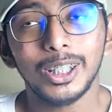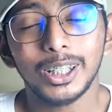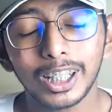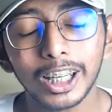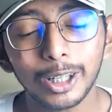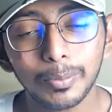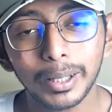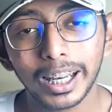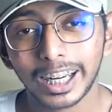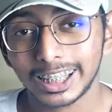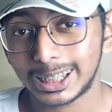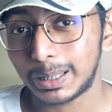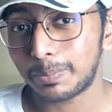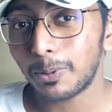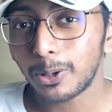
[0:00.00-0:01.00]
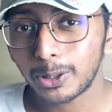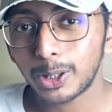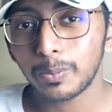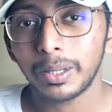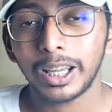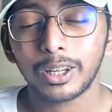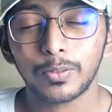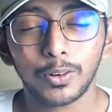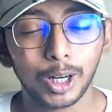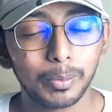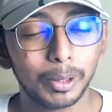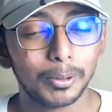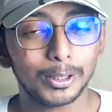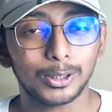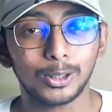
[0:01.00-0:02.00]
It'll be like a support to me, and follow
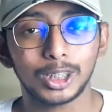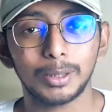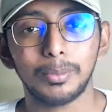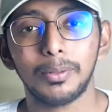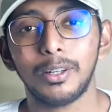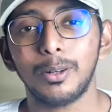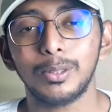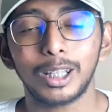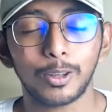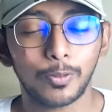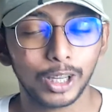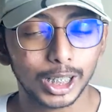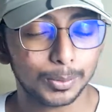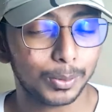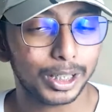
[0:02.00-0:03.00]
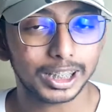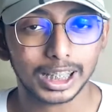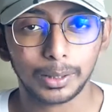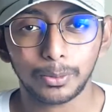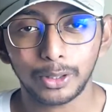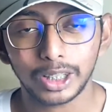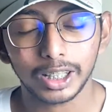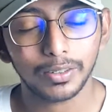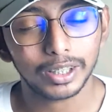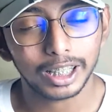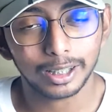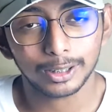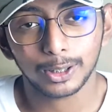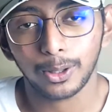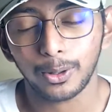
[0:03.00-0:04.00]
me on the social media platforms like Facebook, Instagram, Twitter,
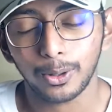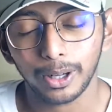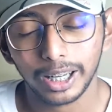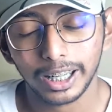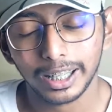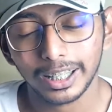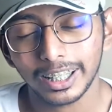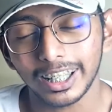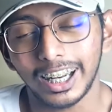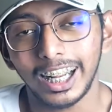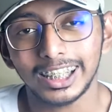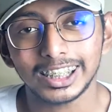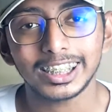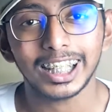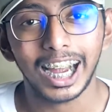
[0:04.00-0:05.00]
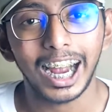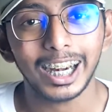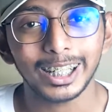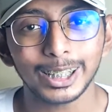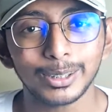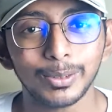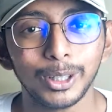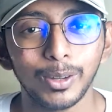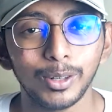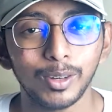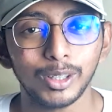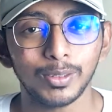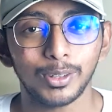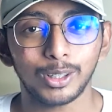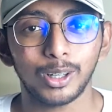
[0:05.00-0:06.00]
everything. So let's start this video with
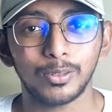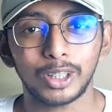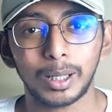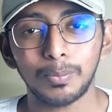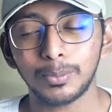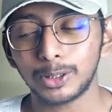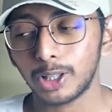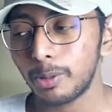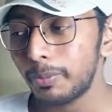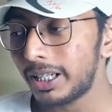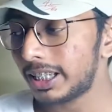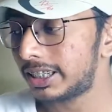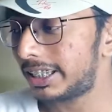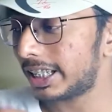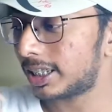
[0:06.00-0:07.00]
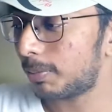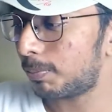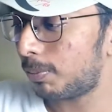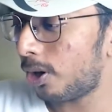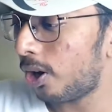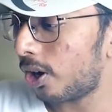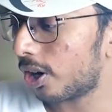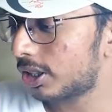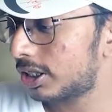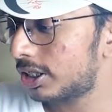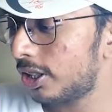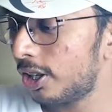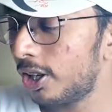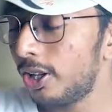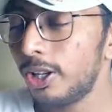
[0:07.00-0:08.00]
a lot of time. So let me just take the box.
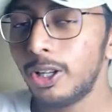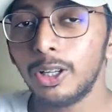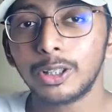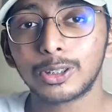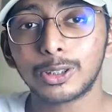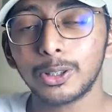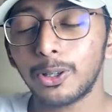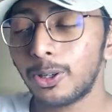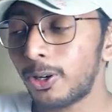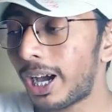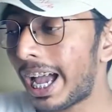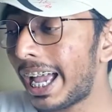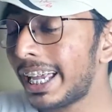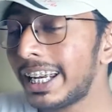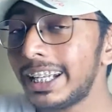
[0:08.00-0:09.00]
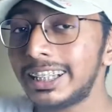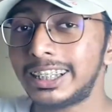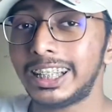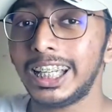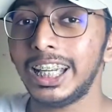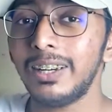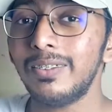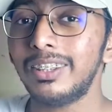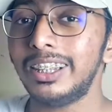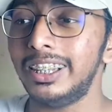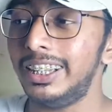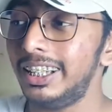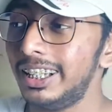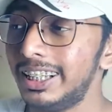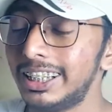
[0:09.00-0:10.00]
So I
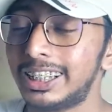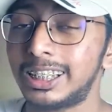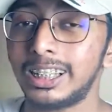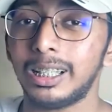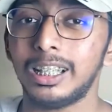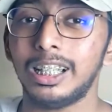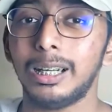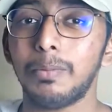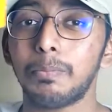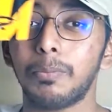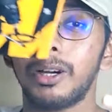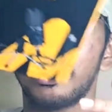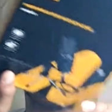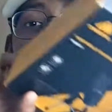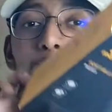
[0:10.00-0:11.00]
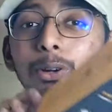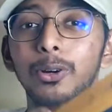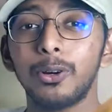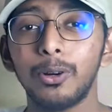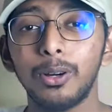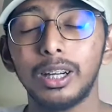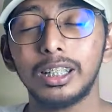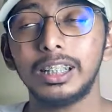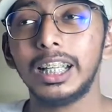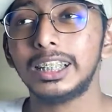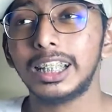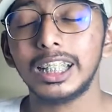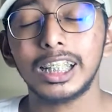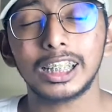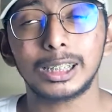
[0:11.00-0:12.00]
received this Maono. They
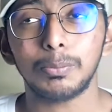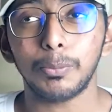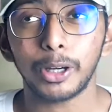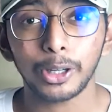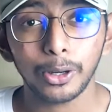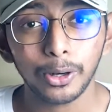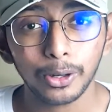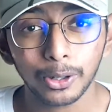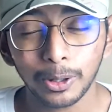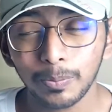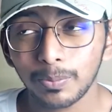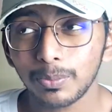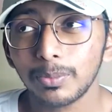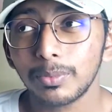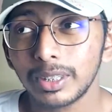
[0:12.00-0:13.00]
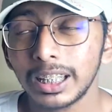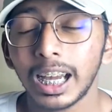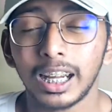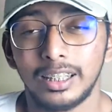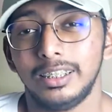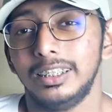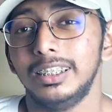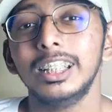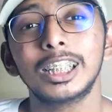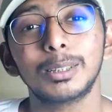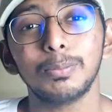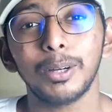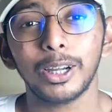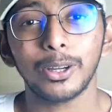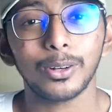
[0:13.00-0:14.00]
say that's Maono. Yeah, it's
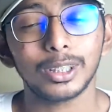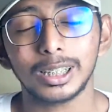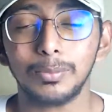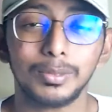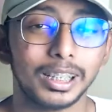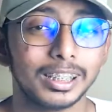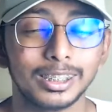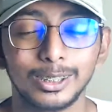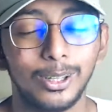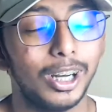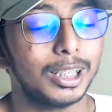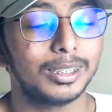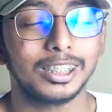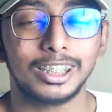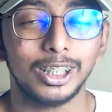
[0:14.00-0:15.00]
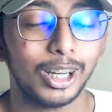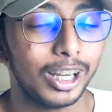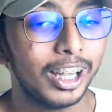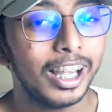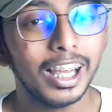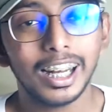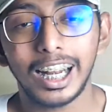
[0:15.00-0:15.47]
Maono something. So let's just start.